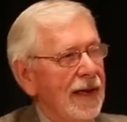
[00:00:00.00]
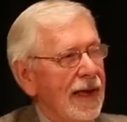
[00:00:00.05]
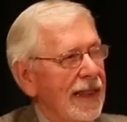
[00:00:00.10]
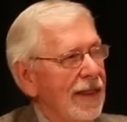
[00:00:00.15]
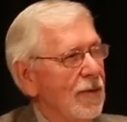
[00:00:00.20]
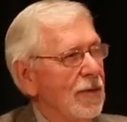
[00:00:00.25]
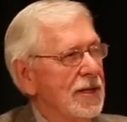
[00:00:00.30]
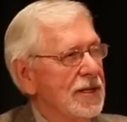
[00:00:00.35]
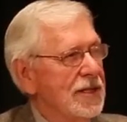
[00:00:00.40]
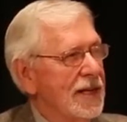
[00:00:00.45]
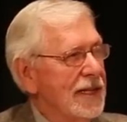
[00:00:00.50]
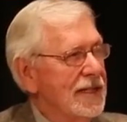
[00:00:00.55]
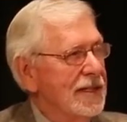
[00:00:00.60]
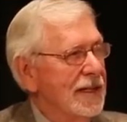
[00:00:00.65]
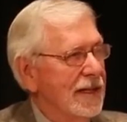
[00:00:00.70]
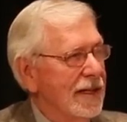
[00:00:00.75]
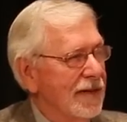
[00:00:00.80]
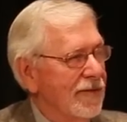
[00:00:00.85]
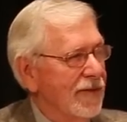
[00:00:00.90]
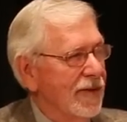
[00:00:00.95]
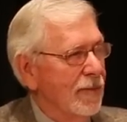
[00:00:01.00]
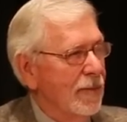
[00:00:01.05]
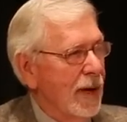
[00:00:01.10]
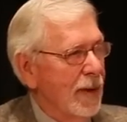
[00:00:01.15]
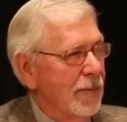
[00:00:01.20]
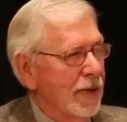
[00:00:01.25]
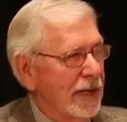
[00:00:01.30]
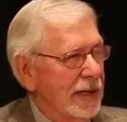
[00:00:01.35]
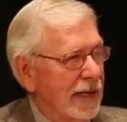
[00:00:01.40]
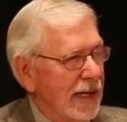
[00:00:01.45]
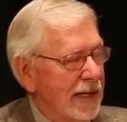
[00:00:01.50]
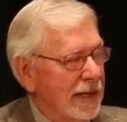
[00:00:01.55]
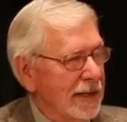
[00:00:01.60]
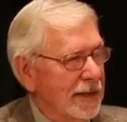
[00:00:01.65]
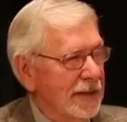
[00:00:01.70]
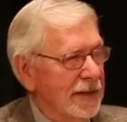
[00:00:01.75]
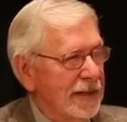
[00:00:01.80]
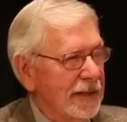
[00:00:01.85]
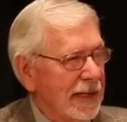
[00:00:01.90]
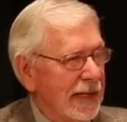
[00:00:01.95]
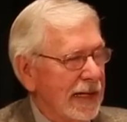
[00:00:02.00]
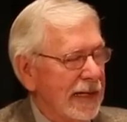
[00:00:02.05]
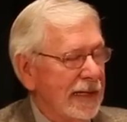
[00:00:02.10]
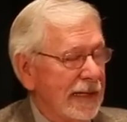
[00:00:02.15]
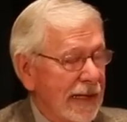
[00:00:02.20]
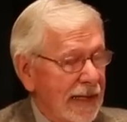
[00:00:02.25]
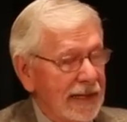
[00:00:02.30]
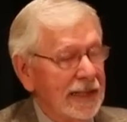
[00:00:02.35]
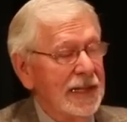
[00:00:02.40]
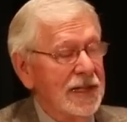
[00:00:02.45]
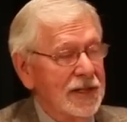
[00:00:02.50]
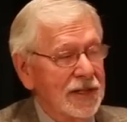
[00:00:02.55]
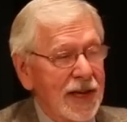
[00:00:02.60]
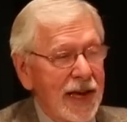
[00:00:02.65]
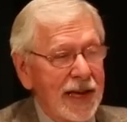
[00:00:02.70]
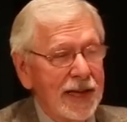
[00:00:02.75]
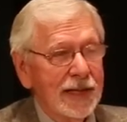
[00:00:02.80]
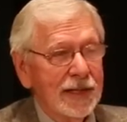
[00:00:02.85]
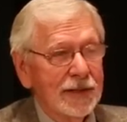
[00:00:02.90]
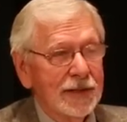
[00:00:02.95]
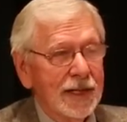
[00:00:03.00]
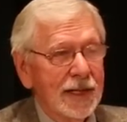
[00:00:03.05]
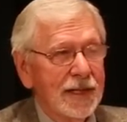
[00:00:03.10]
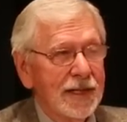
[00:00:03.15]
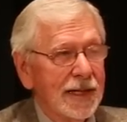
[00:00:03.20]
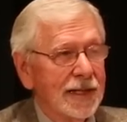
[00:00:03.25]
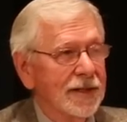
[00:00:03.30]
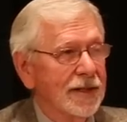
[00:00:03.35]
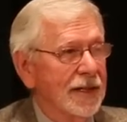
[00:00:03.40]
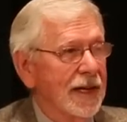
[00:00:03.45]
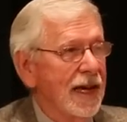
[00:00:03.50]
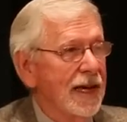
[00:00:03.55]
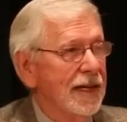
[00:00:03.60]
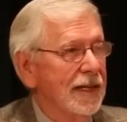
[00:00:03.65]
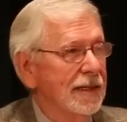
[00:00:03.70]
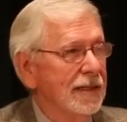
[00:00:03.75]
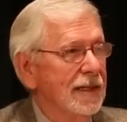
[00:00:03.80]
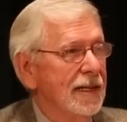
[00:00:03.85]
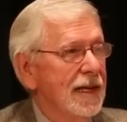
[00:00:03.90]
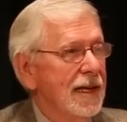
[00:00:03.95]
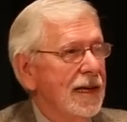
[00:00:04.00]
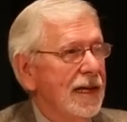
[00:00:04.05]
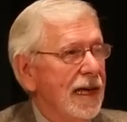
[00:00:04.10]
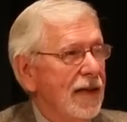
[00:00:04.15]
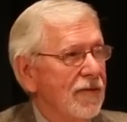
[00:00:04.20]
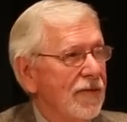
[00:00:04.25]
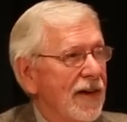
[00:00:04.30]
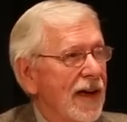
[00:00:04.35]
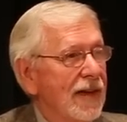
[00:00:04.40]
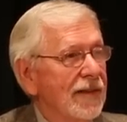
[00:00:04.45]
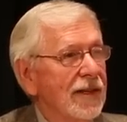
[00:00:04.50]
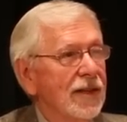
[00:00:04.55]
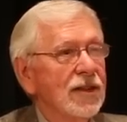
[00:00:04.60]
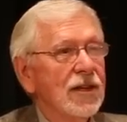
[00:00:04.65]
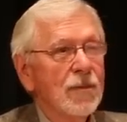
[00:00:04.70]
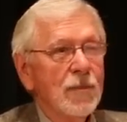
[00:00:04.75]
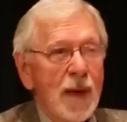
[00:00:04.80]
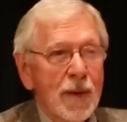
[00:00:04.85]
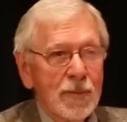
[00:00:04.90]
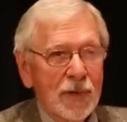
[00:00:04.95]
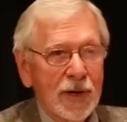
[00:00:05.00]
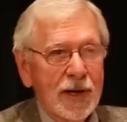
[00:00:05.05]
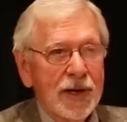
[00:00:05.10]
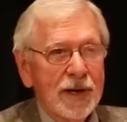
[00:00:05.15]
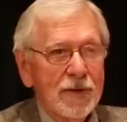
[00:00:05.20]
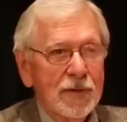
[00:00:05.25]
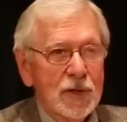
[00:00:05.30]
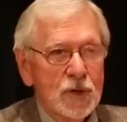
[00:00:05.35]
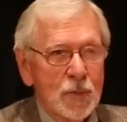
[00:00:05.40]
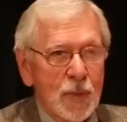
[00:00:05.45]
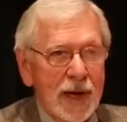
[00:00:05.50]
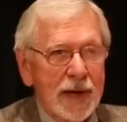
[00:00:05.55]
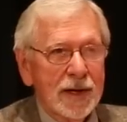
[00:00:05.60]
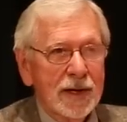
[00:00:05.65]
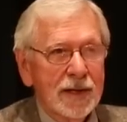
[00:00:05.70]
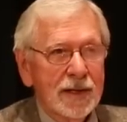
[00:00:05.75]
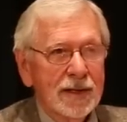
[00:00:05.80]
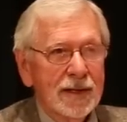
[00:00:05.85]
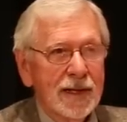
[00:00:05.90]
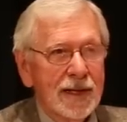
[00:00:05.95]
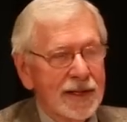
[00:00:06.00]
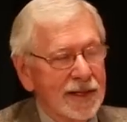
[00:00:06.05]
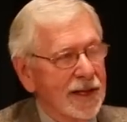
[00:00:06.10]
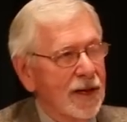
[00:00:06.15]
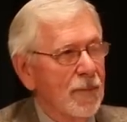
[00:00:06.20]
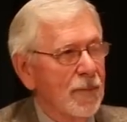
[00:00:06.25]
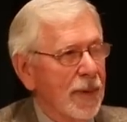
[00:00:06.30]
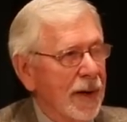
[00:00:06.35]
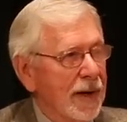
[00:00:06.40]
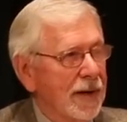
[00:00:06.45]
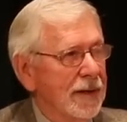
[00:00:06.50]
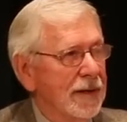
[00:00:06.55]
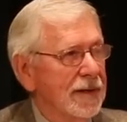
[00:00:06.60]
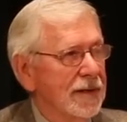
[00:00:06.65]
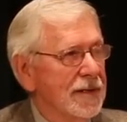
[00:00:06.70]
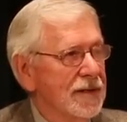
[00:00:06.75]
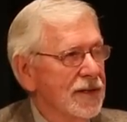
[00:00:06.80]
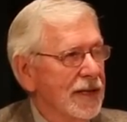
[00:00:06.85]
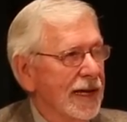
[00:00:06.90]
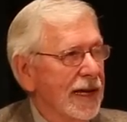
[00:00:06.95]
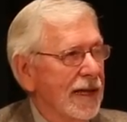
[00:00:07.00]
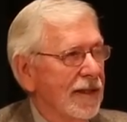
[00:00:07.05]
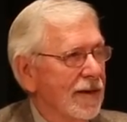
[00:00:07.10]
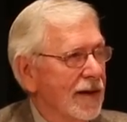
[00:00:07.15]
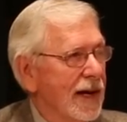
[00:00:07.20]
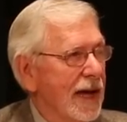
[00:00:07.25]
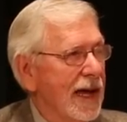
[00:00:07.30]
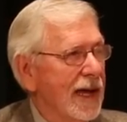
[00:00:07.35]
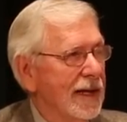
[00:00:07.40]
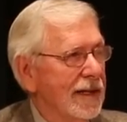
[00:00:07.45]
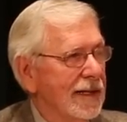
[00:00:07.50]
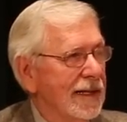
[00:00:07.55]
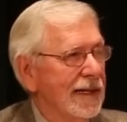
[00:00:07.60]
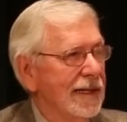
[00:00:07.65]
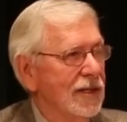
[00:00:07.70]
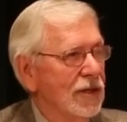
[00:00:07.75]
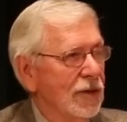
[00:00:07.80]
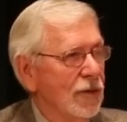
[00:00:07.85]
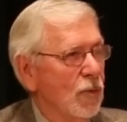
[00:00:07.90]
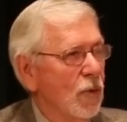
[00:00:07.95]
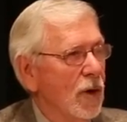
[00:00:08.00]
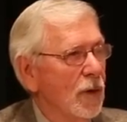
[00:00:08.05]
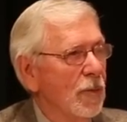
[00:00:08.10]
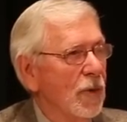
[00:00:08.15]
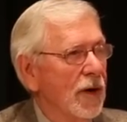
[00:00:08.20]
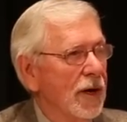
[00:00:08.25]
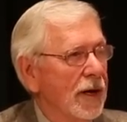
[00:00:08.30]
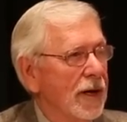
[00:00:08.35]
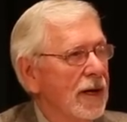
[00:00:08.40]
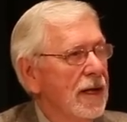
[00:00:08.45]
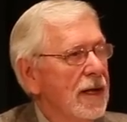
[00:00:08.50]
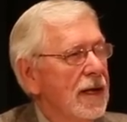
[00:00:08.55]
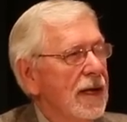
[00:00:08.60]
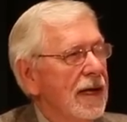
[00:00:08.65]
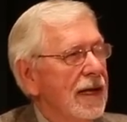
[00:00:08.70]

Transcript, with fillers: And then we tested them for memory later, and at least Cahill did, Dr. Cahill, and found that their memory was better and compared to sticking their hand into warm water.